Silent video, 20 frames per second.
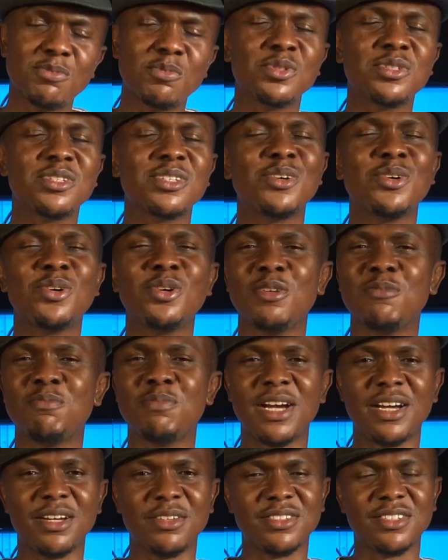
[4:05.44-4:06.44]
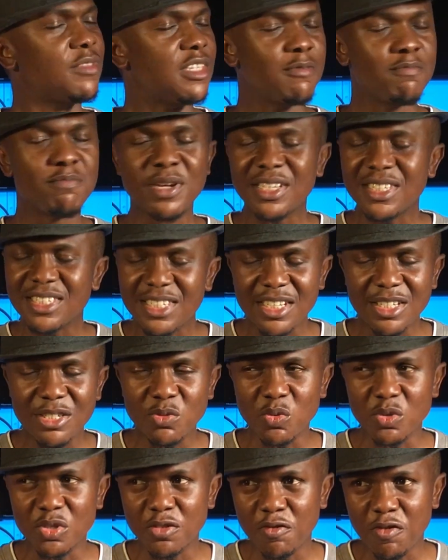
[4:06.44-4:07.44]
was all about. The
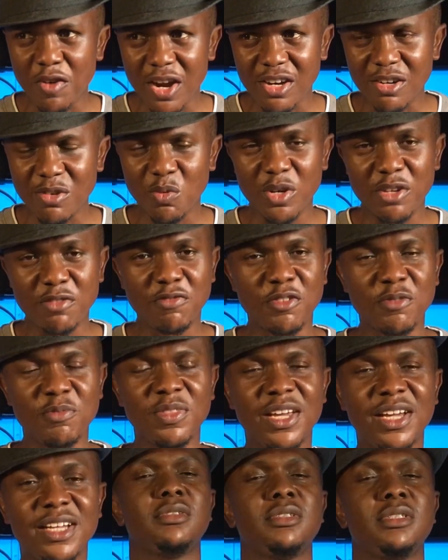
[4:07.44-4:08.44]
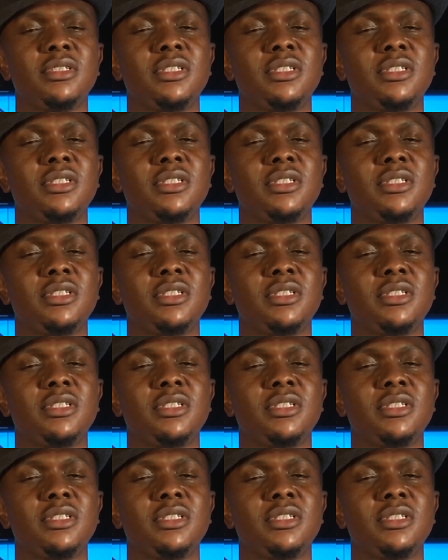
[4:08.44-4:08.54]
message was far away from that.